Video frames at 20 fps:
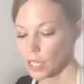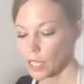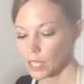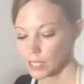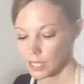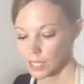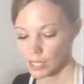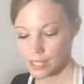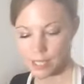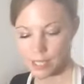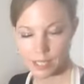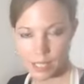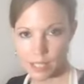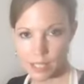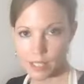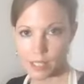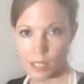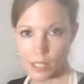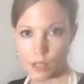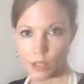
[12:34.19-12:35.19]
Doesn't
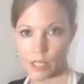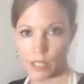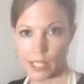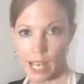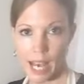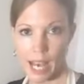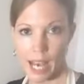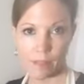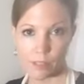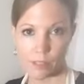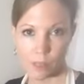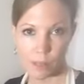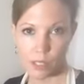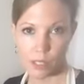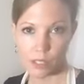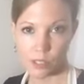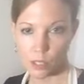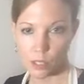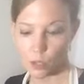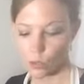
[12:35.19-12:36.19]
necessarily have to be
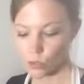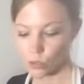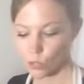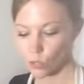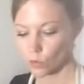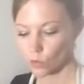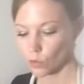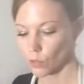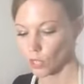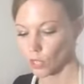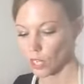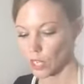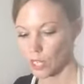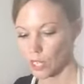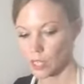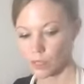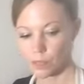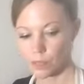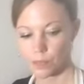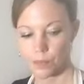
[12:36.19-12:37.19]
soaked
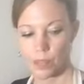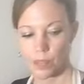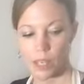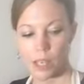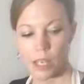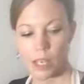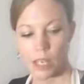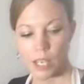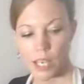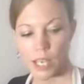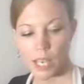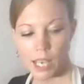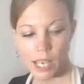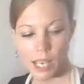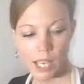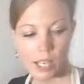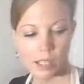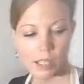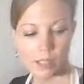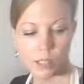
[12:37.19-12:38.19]
overnight.
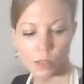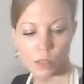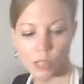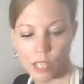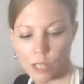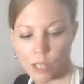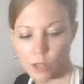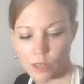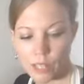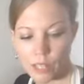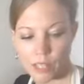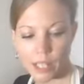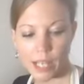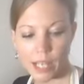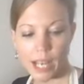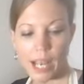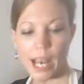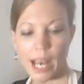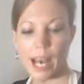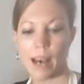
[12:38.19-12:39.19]
And so the other thing that I
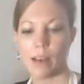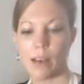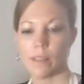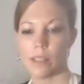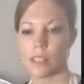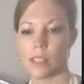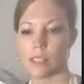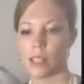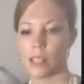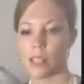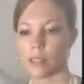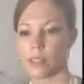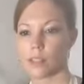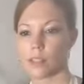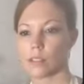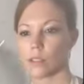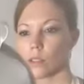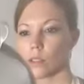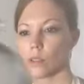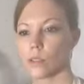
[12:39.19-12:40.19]
have is like this
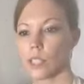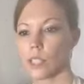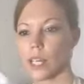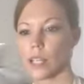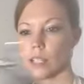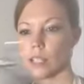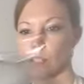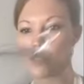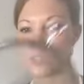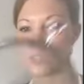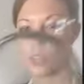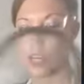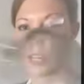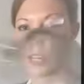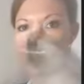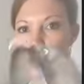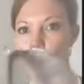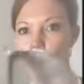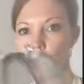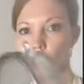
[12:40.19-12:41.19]
little tiny
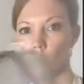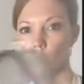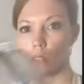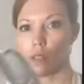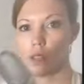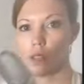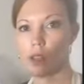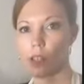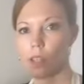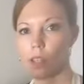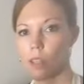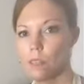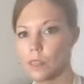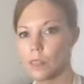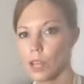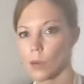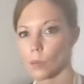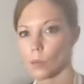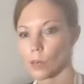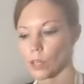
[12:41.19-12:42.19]
strainer
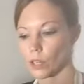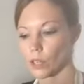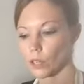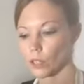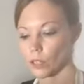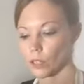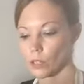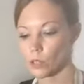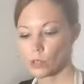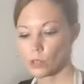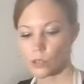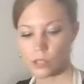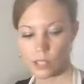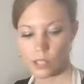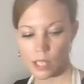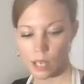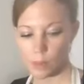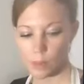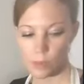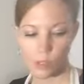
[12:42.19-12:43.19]
that we're going to use
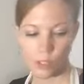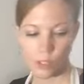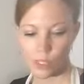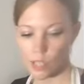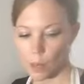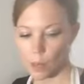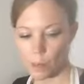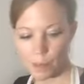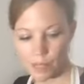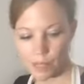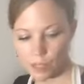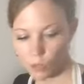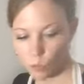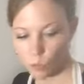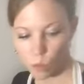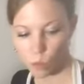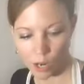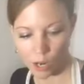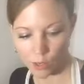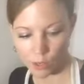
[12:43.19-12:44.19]
and I'm just dumping the
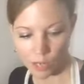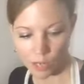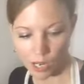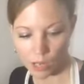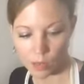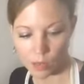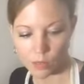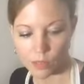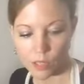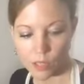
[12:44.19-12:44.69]
water out.